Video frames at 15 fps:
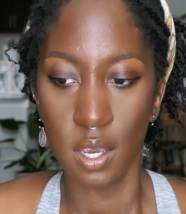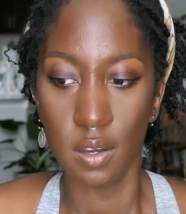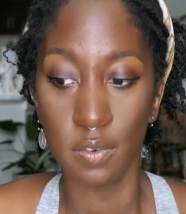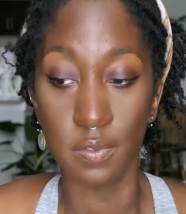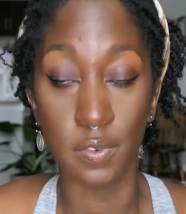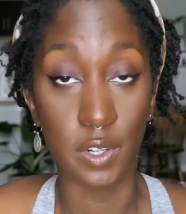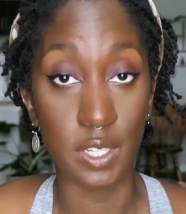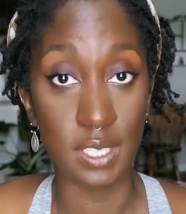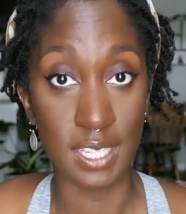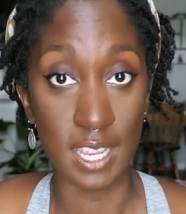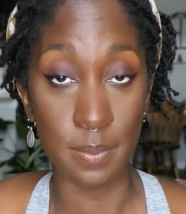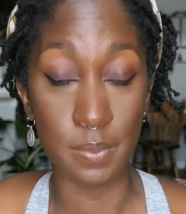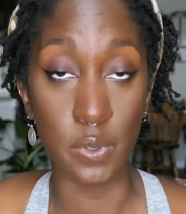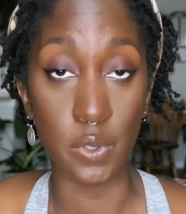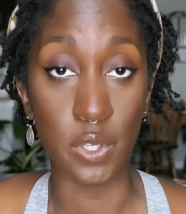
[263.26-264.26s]
For
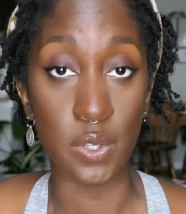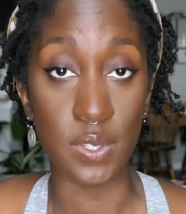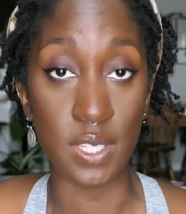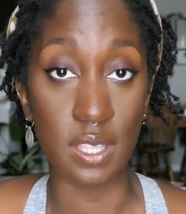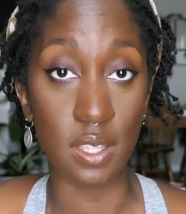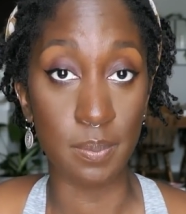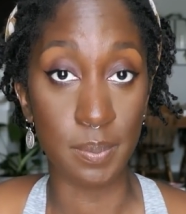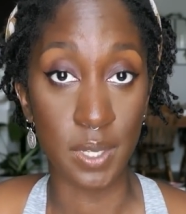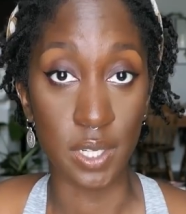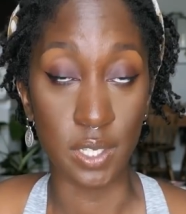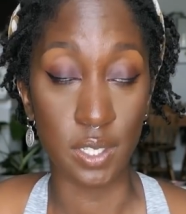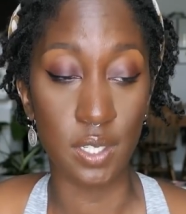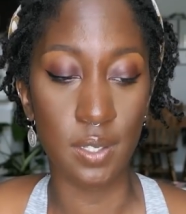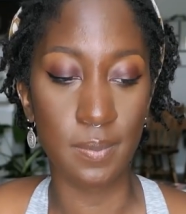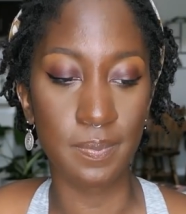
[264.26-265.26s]
example, using the
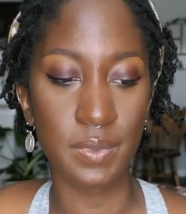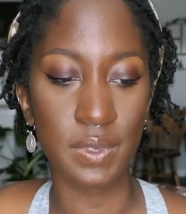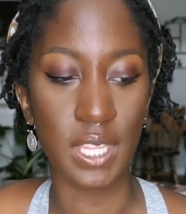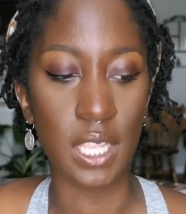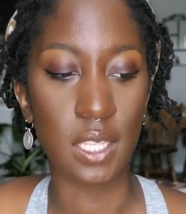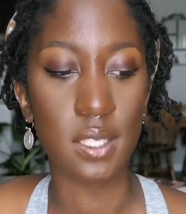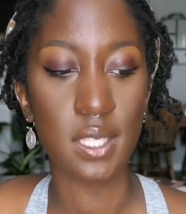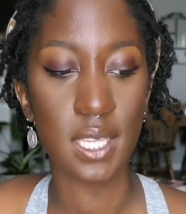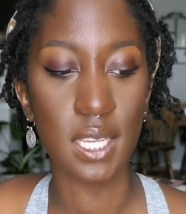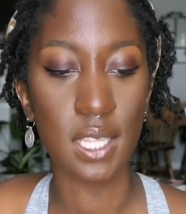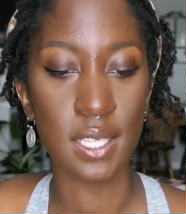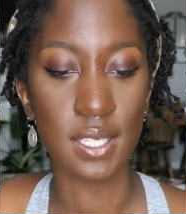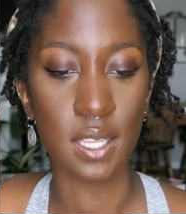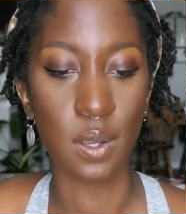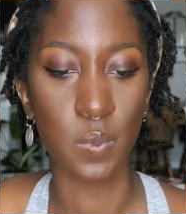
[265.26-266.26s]
book. Let's say that
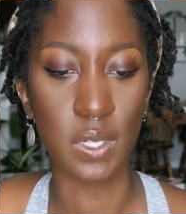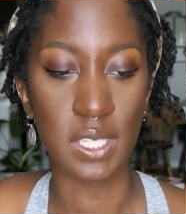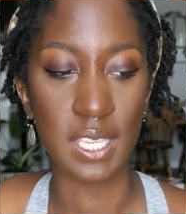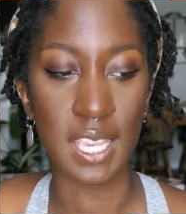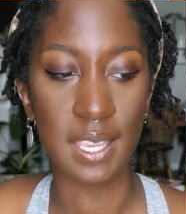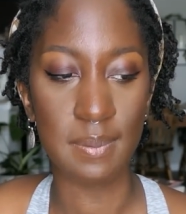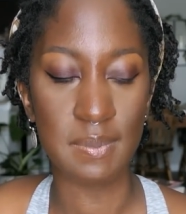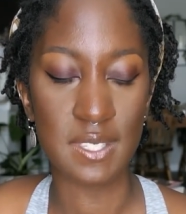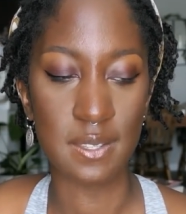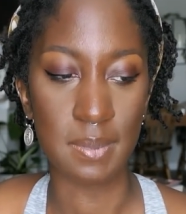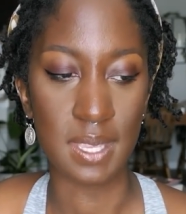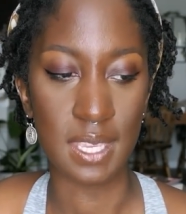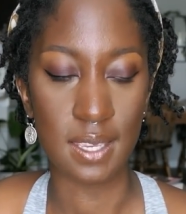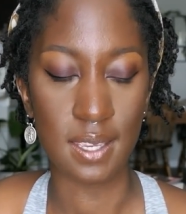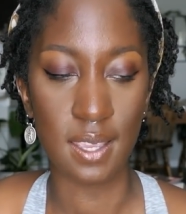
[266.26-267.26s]
someone came to
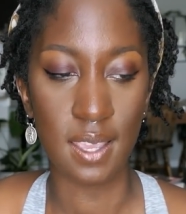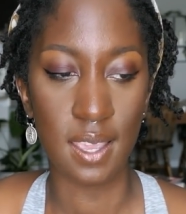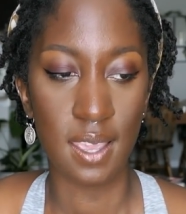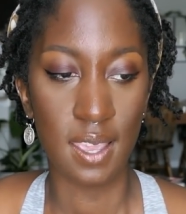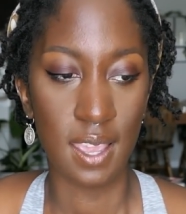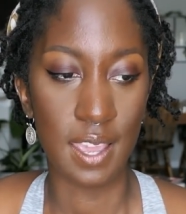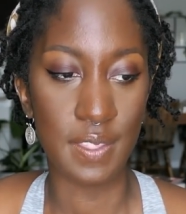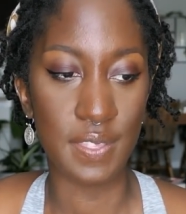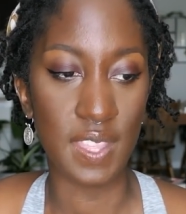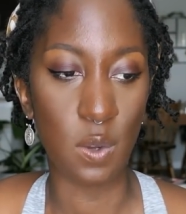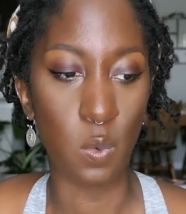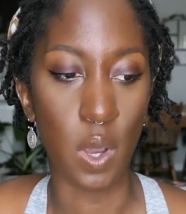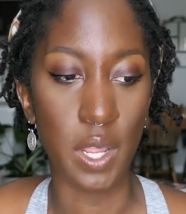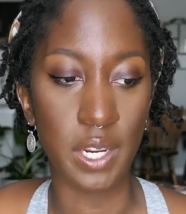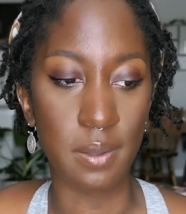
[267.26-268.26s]
me and they
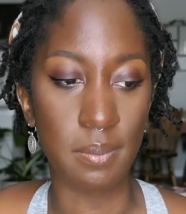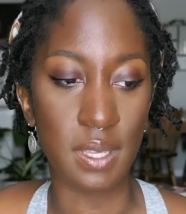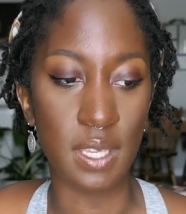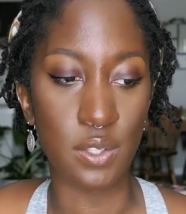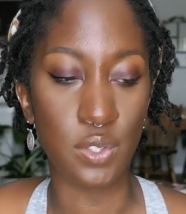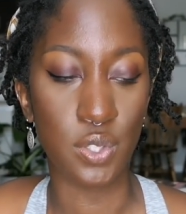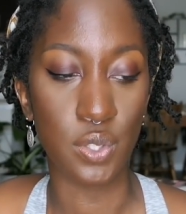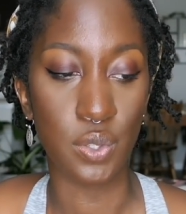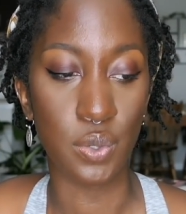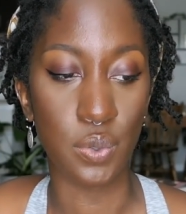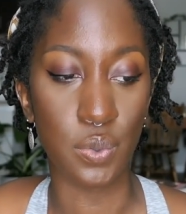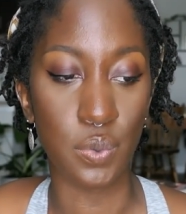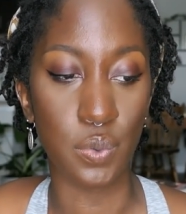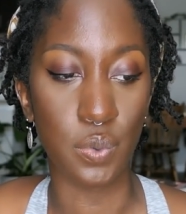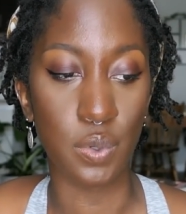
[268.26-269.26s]
wanted me
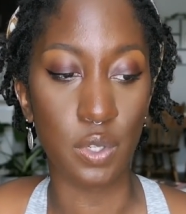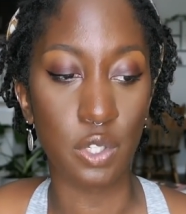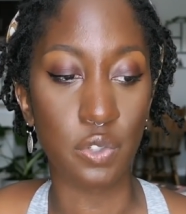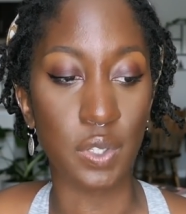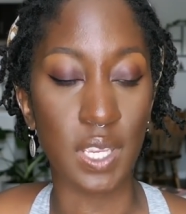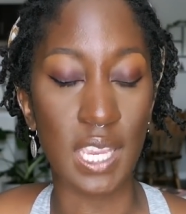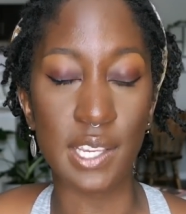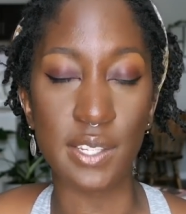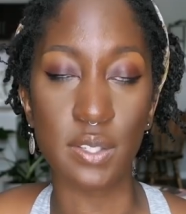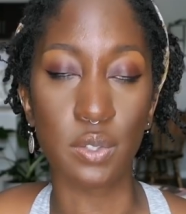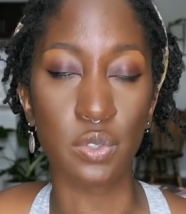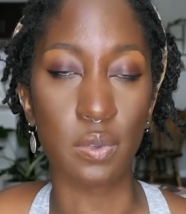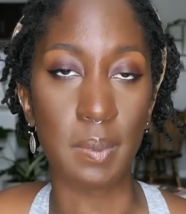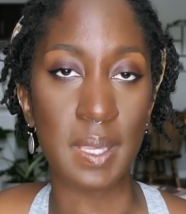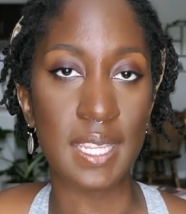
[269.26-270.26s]
to create a
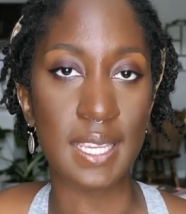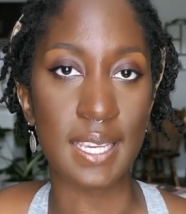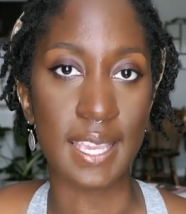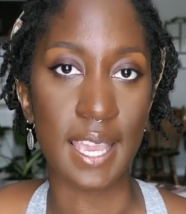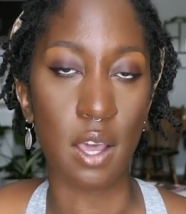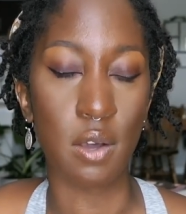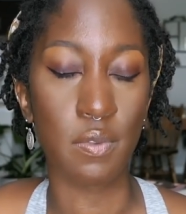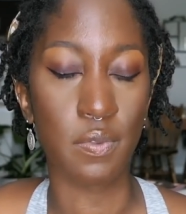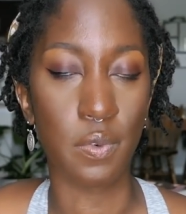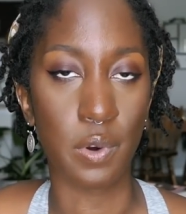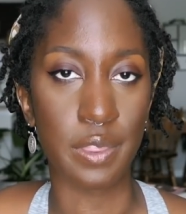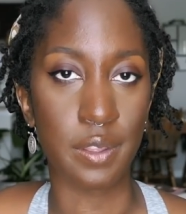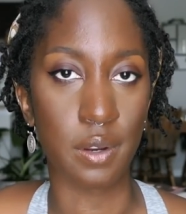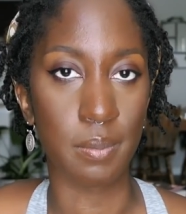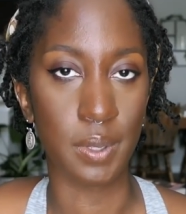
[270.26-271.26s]
social media account for
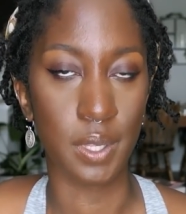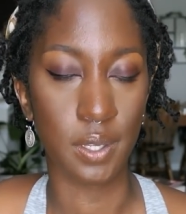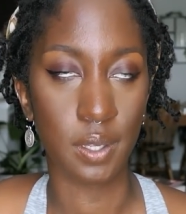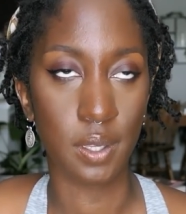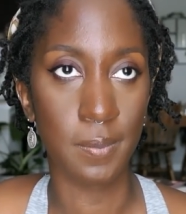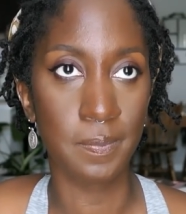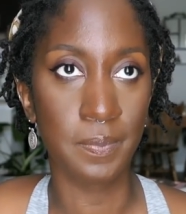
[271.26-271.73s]
their book.